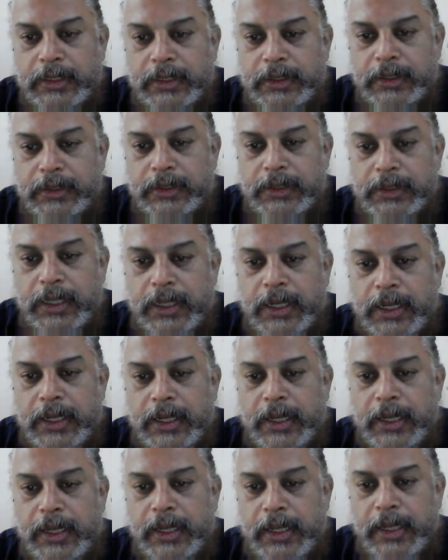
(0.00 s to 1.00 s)
the
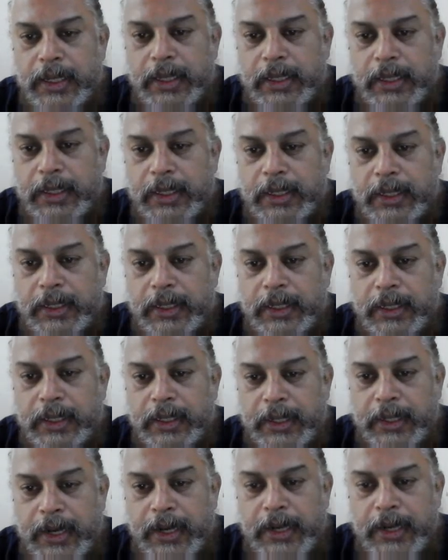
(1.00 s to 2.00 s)

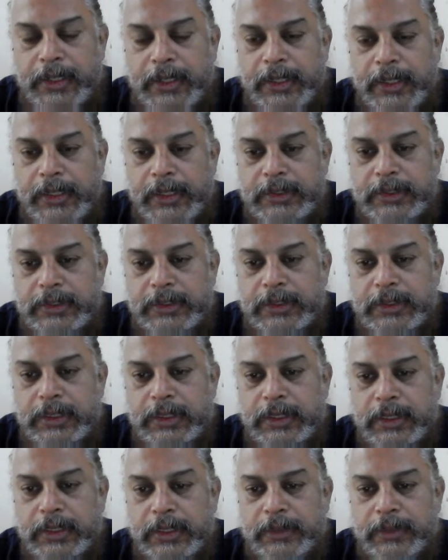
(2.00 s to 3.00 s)
ALT is
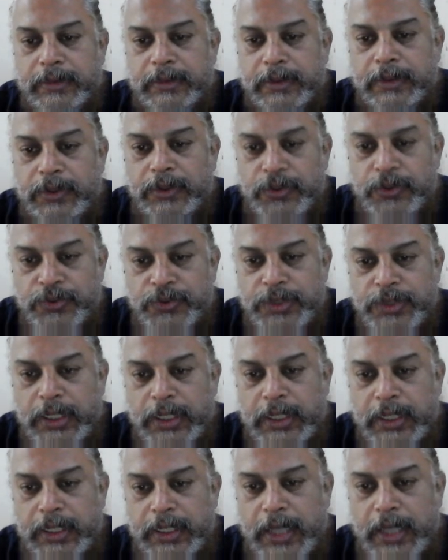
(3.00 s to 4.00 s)

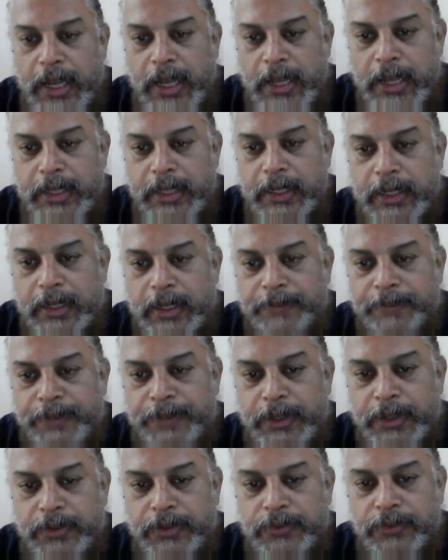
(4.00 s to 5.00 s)
usually higher
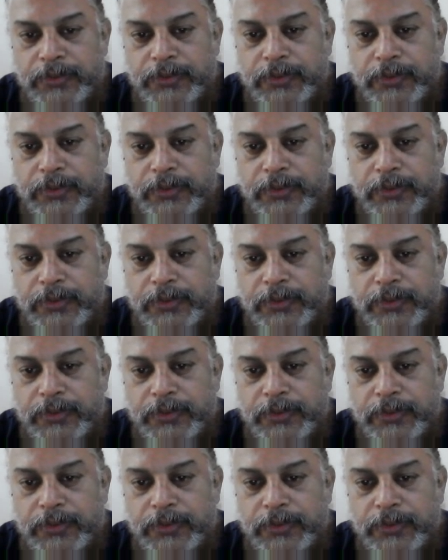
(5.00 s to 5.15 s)
compared to